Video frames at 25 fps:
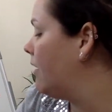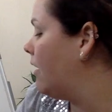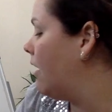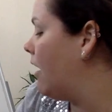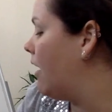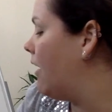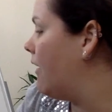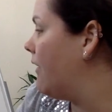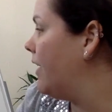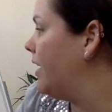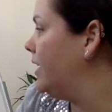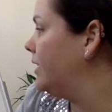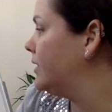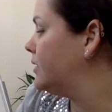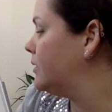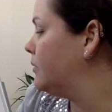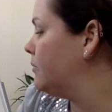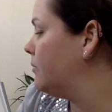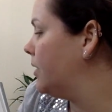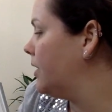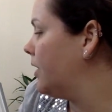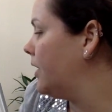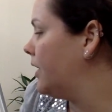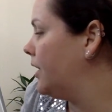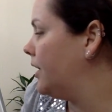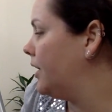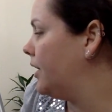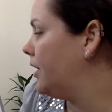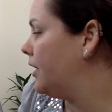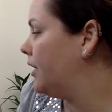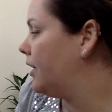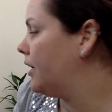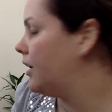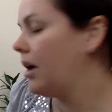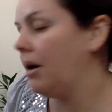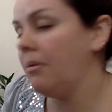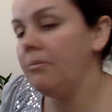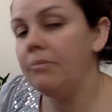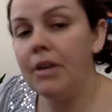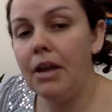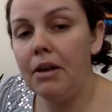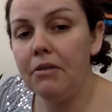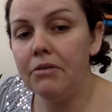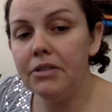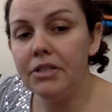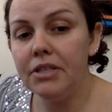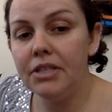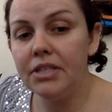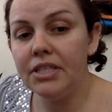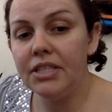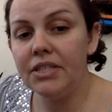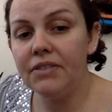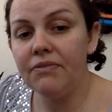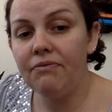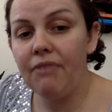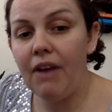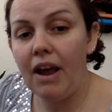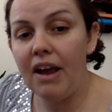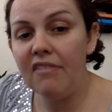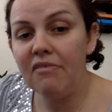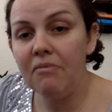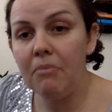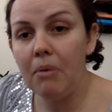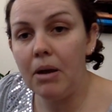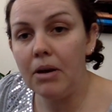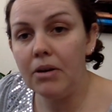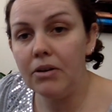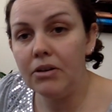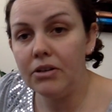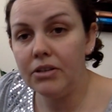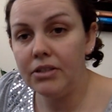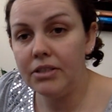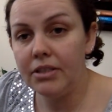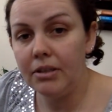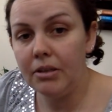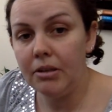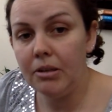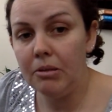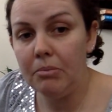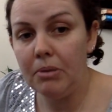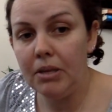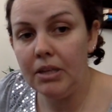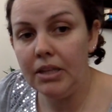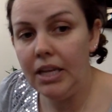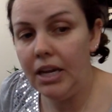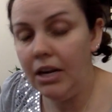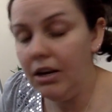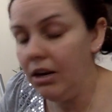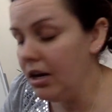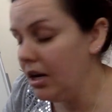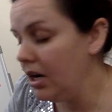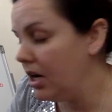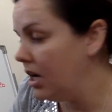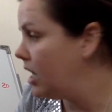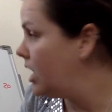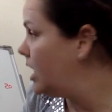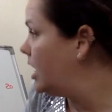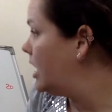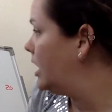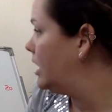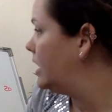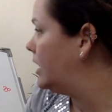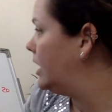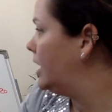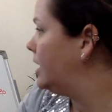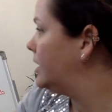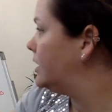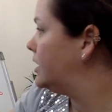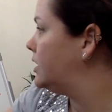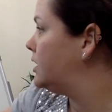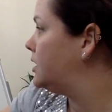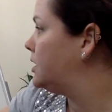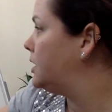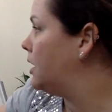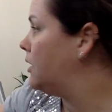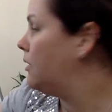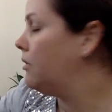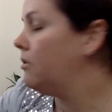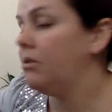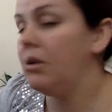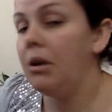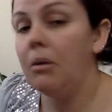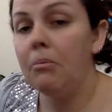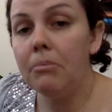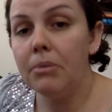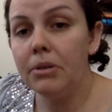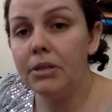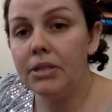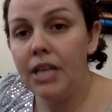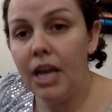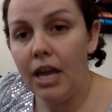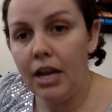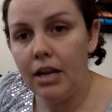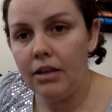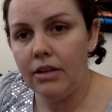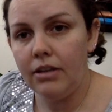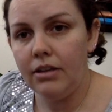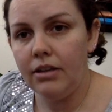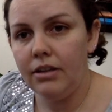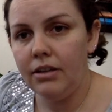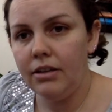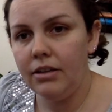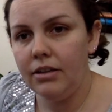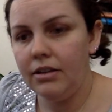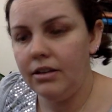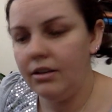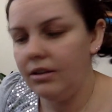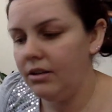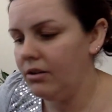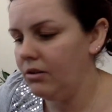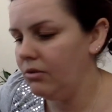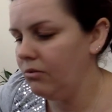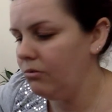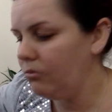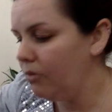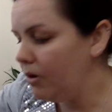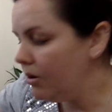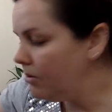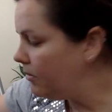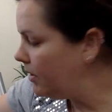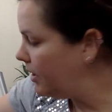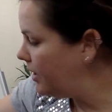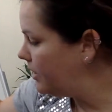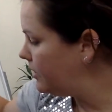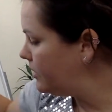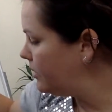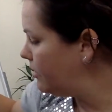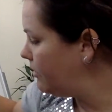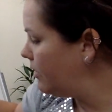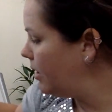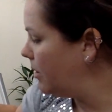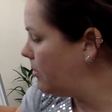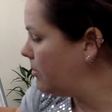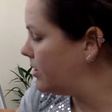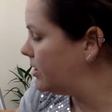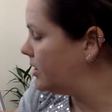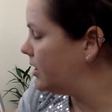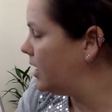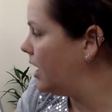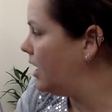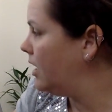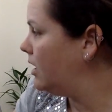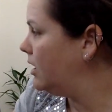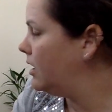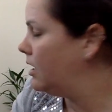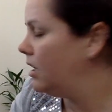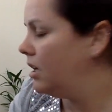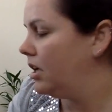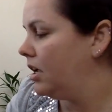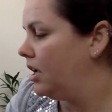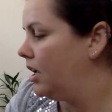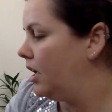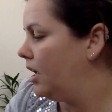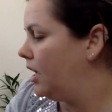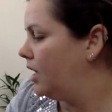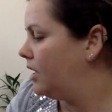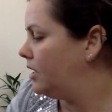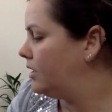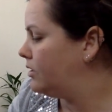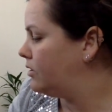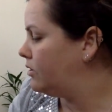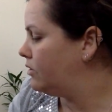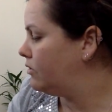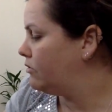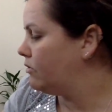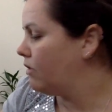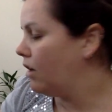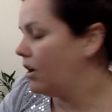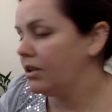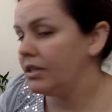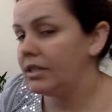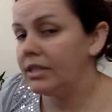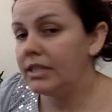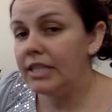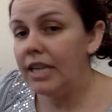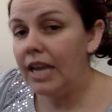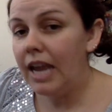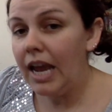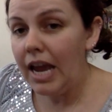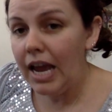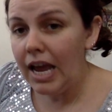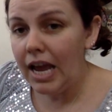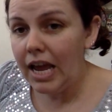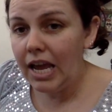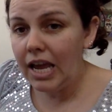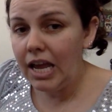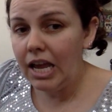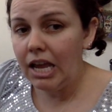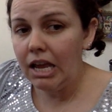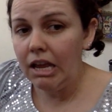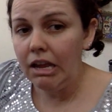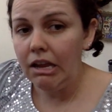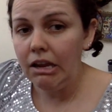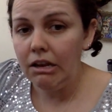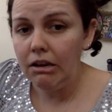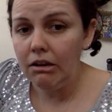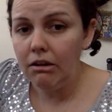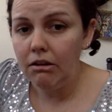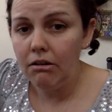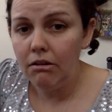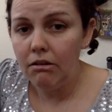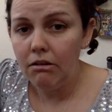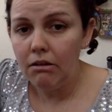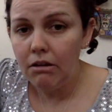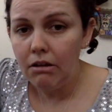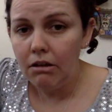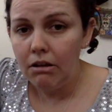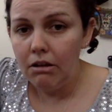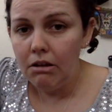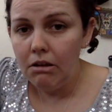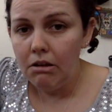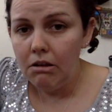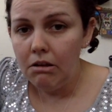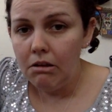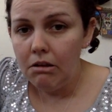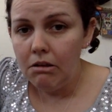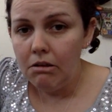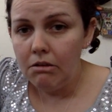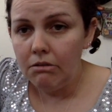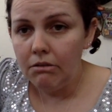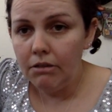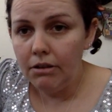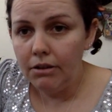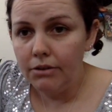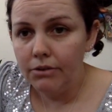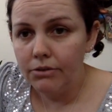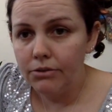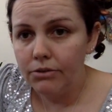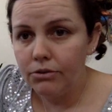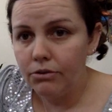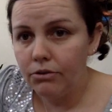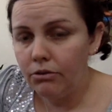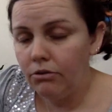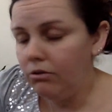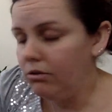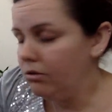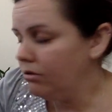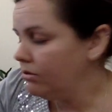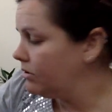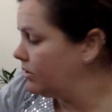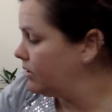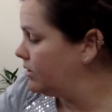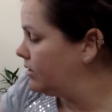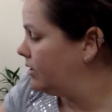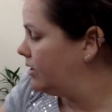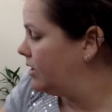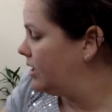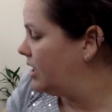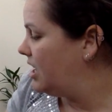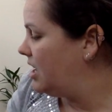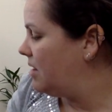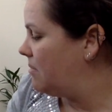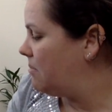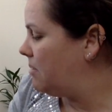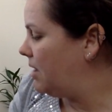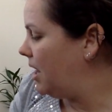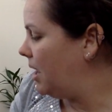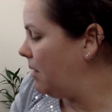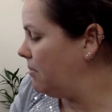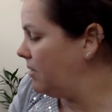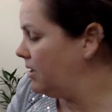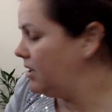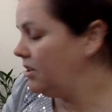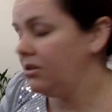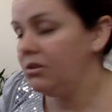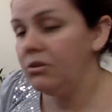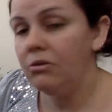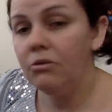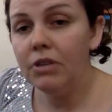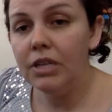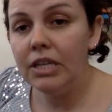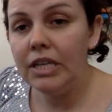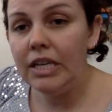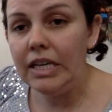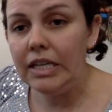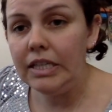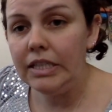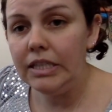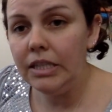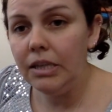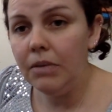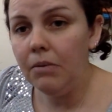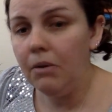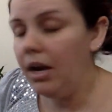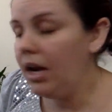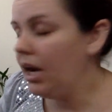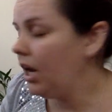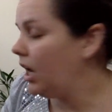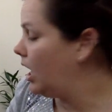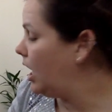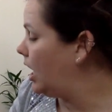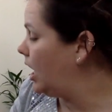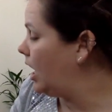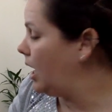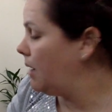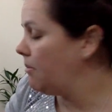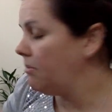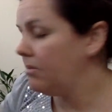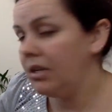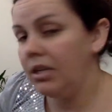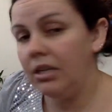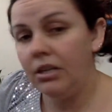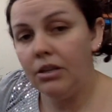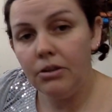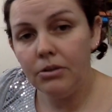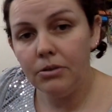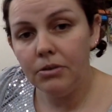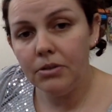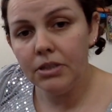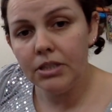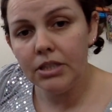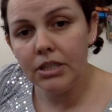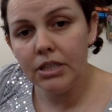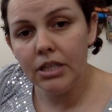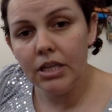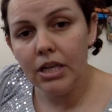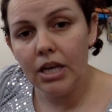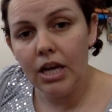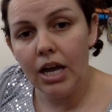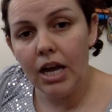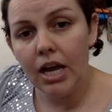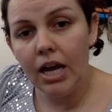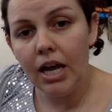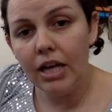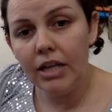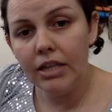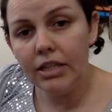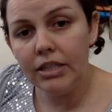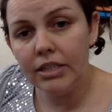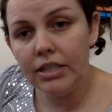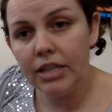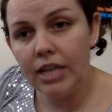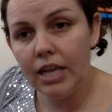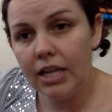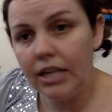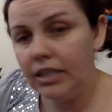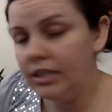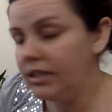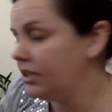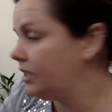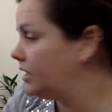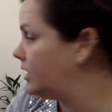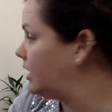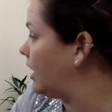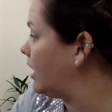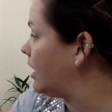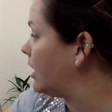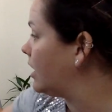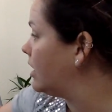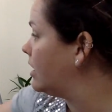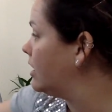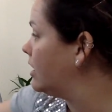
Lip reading: All right, so we're going to come down to this 5 partners a little bit later. Let's show number 10. One way to show number 10 is to draw 10 little circles, but I'm going to do an easy way, and I'm going to use a 10 stick